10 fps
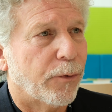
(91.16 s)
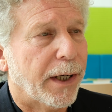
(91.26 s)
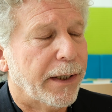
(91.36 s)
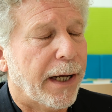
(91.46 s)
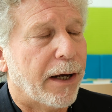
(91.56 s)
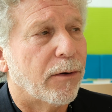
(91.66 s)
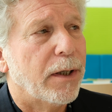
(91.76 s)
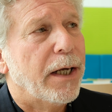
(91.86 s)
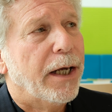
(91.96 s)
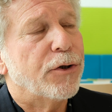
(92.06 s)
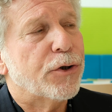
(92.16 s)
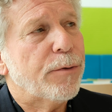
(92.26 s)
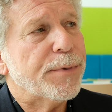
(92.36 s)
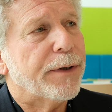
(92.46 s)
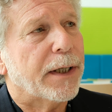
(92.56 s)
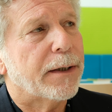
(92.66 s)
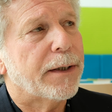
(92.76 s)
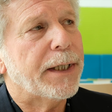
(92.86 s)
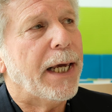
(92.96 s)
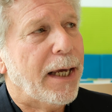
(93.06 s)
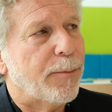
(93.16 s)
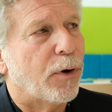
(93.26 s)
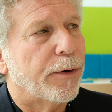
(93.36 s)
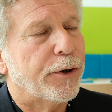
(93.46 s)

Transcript: right now. In terms of the cable,